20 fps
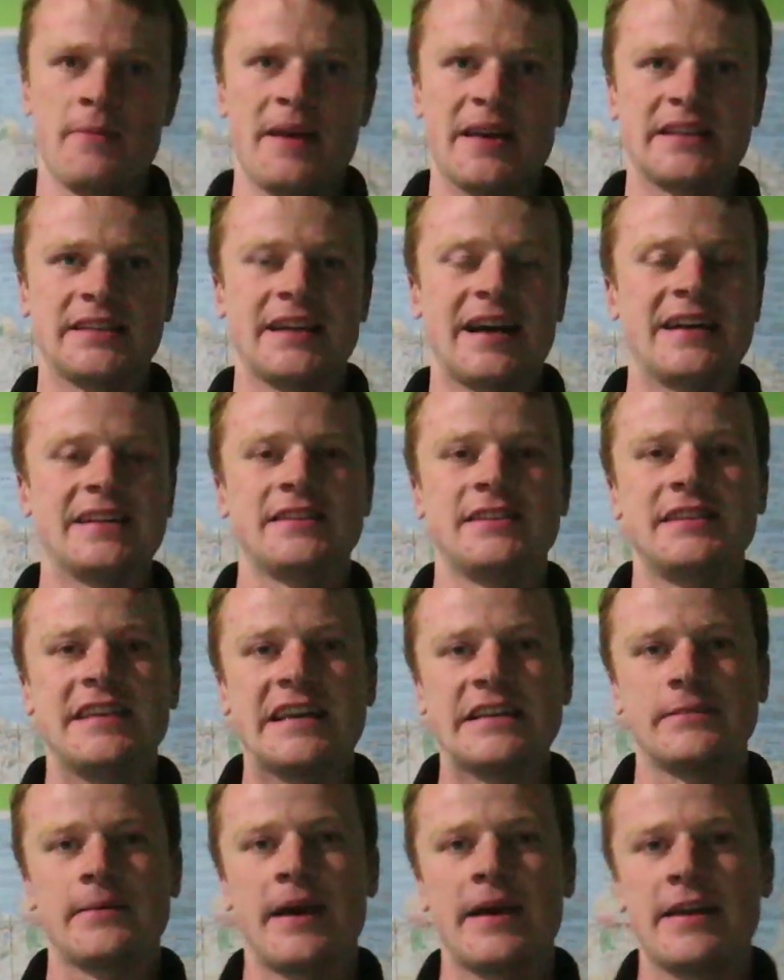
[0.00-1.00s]
best huts in
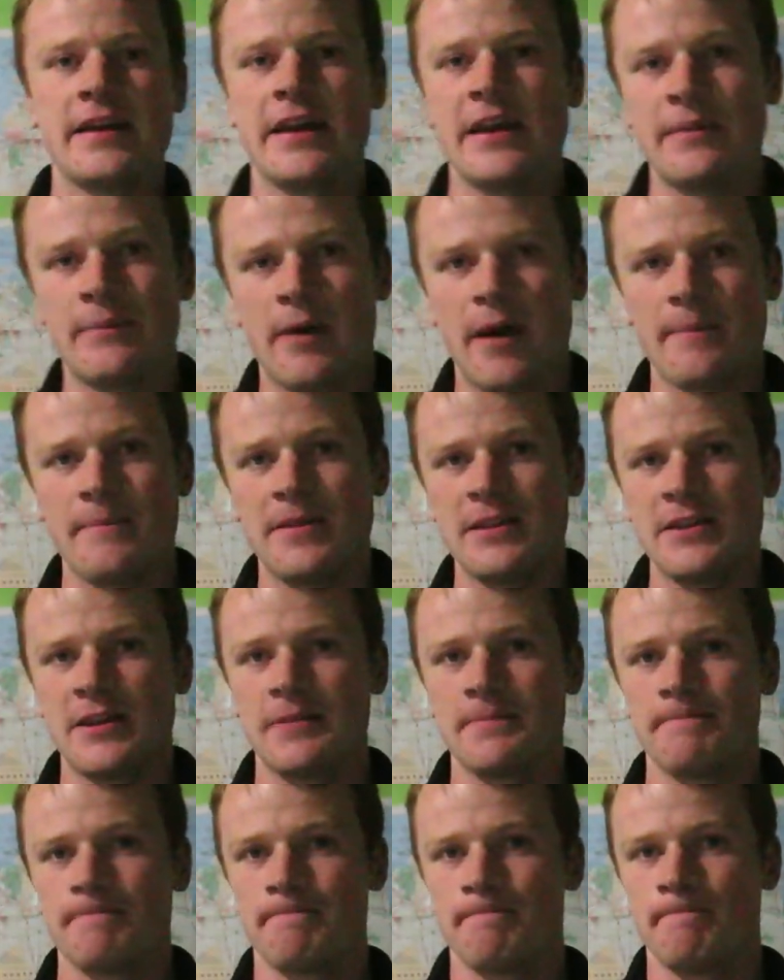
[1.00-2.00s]
Tasmania in my
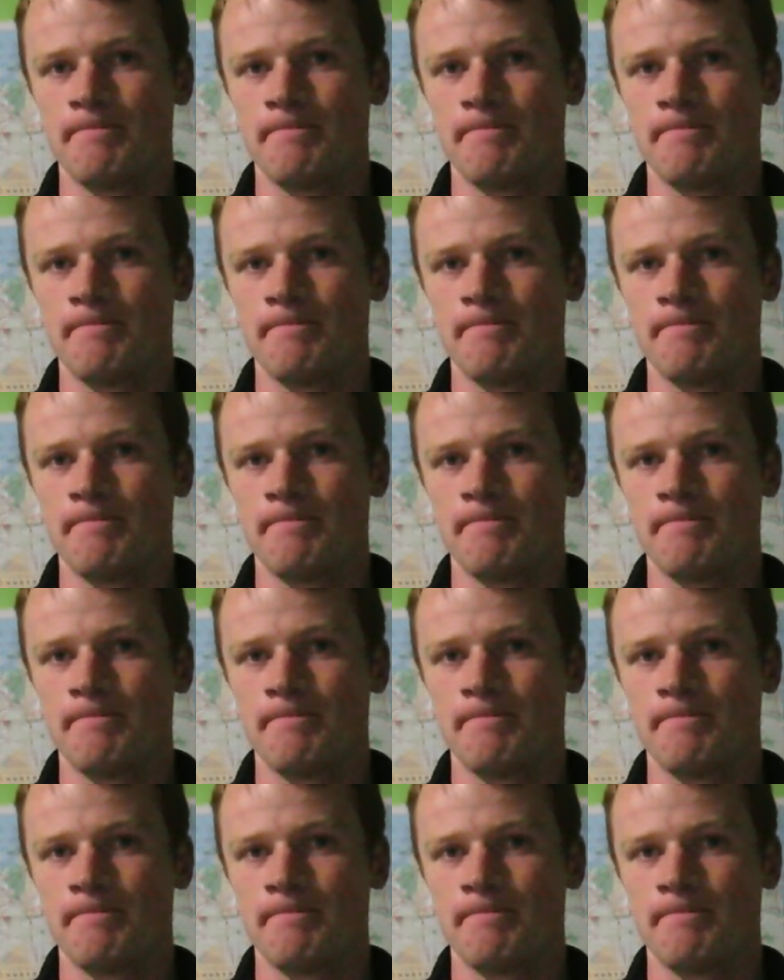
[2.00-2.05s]
opinion.